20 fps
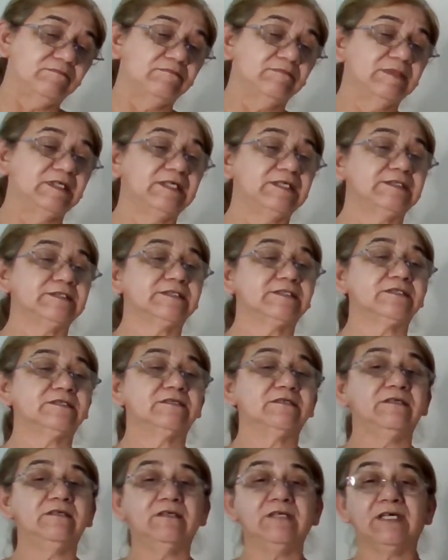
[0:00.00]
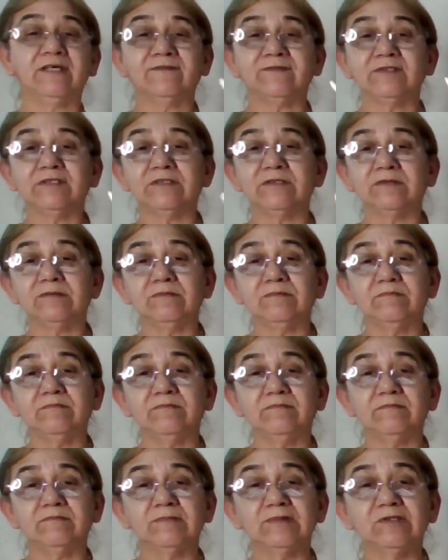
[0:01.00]
But I'll have to
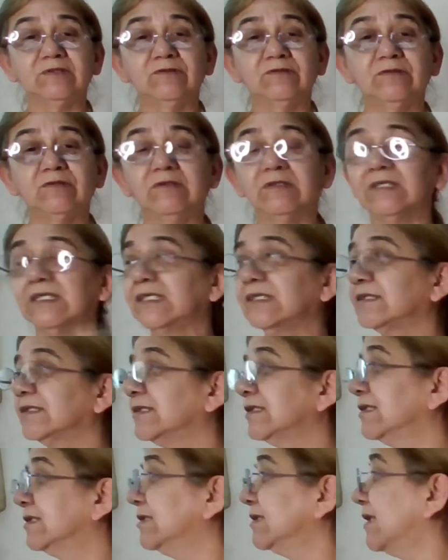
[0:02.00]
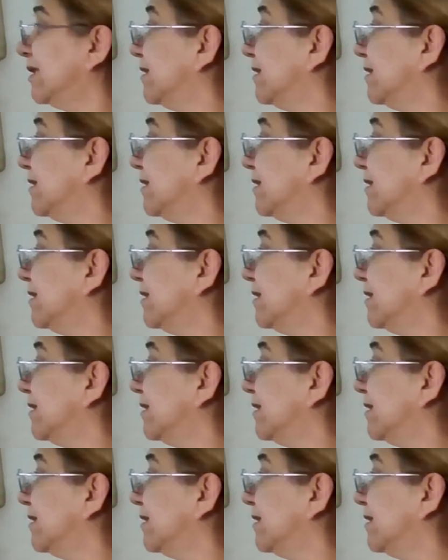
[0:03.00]
Google this as